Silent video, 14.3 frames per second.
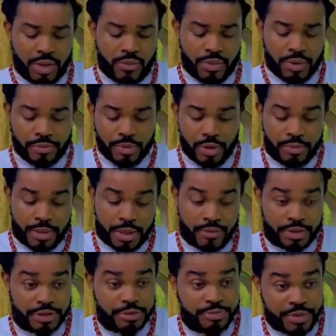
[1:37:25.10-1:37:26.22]
Well, Mom, I
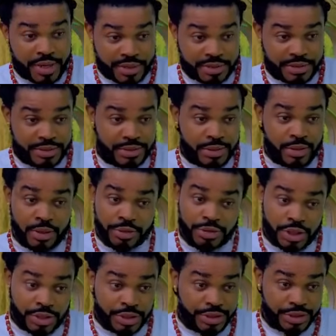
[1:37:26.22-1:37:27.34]
respect our
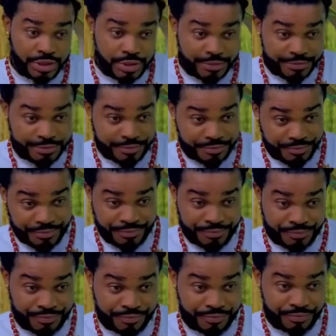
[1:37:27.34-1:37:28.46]
tradition,
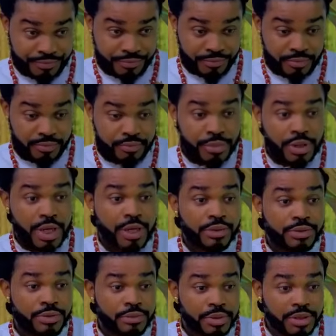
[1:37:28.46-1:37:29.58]
but I
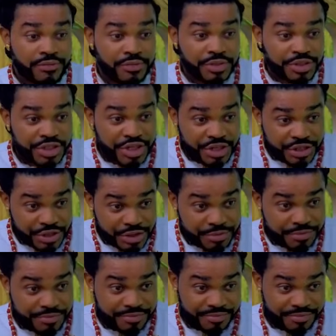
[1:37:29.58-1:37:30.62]
also believe in change.